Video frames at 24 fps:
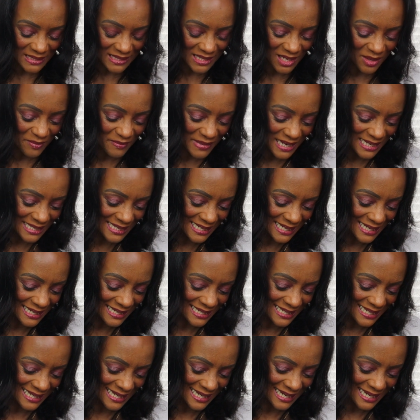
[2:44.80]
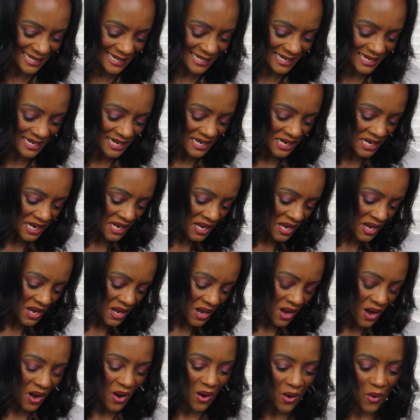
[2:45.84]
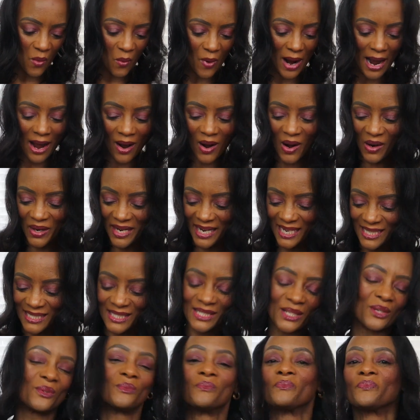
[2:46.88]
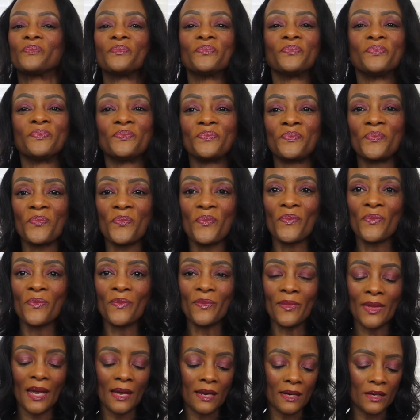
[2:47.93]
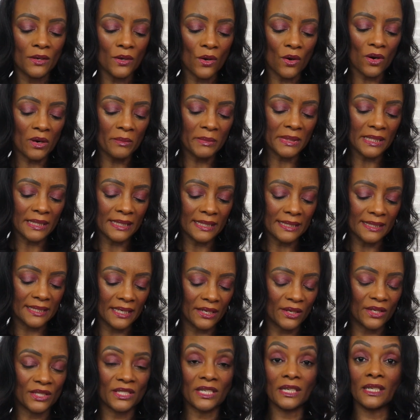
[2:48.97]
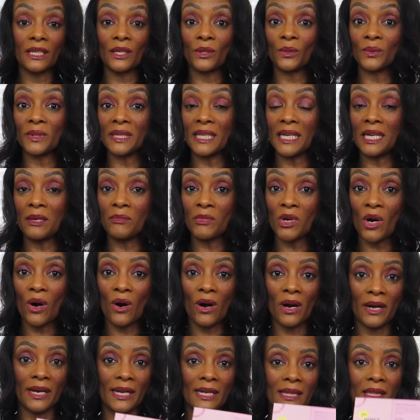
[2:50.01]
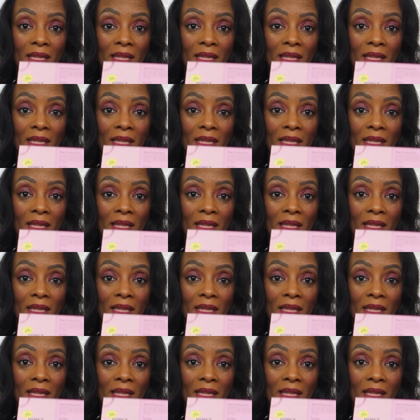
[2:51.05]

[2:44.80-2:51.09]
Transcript: something I didn't get. Oh, wow. Okay, so normally there's a little theme card